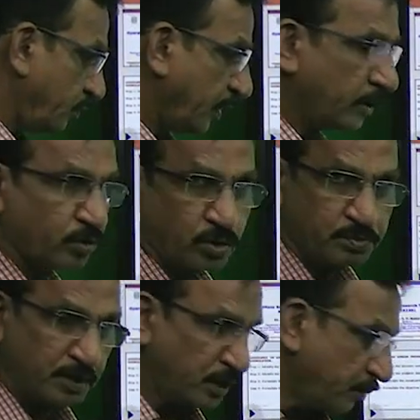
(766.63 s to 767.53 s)
if I cross
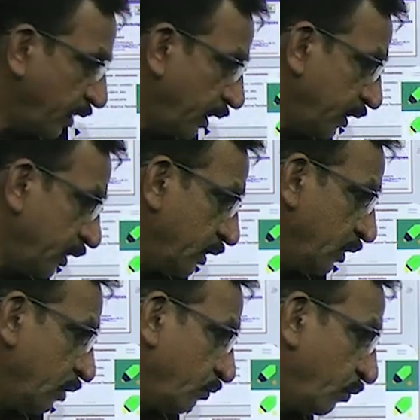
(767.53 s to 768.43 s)
multiply,
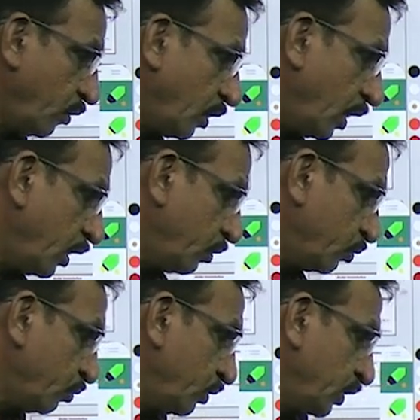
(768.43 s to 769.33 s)
for
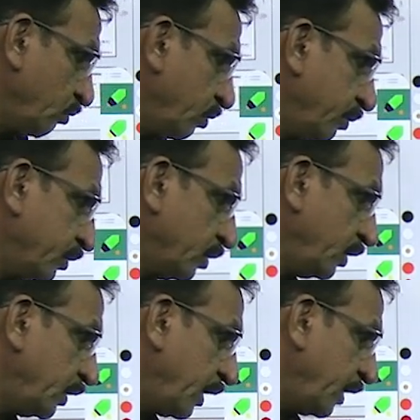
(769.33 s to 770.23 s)
R2 it will be
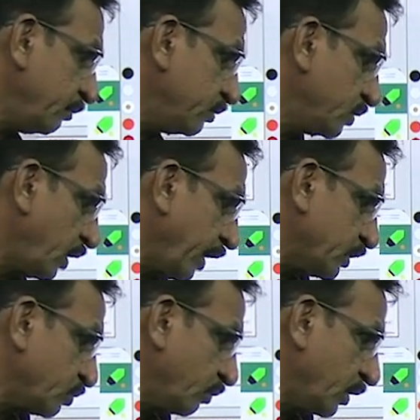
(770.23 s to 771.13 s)
3 times
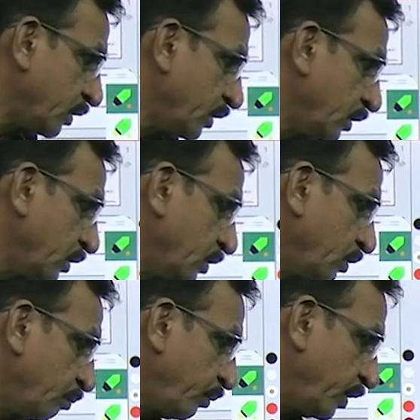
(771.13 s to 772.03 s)
x1
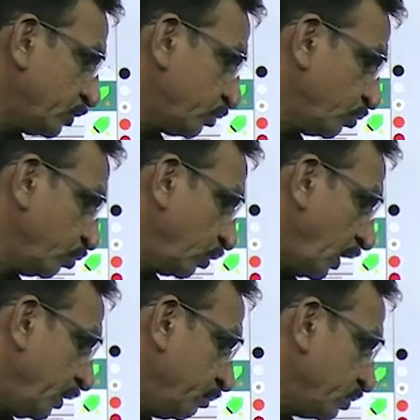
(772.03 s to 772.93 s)
plus 2
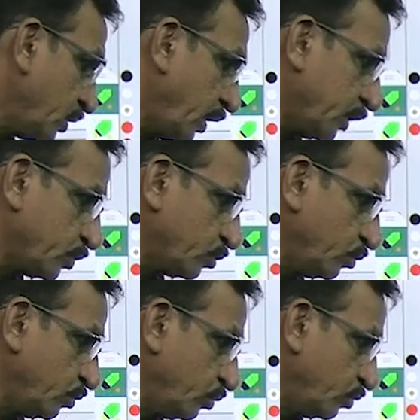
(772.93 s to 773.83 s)
times
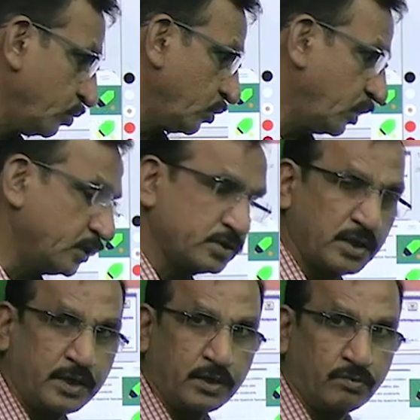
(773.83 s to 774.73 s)
x2 less
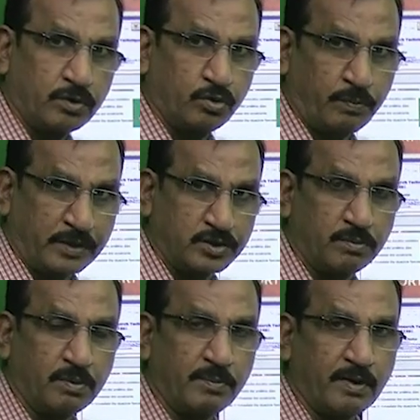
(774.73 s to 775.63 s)
than equal to
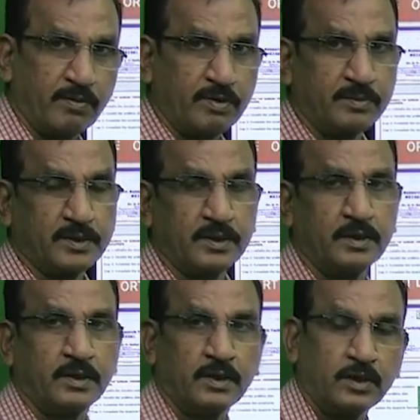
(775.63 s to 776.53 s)
maximum availability
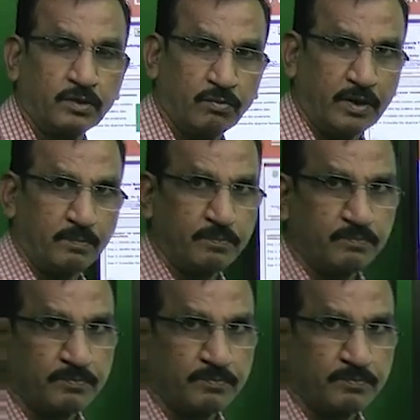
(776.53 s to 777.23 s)
12.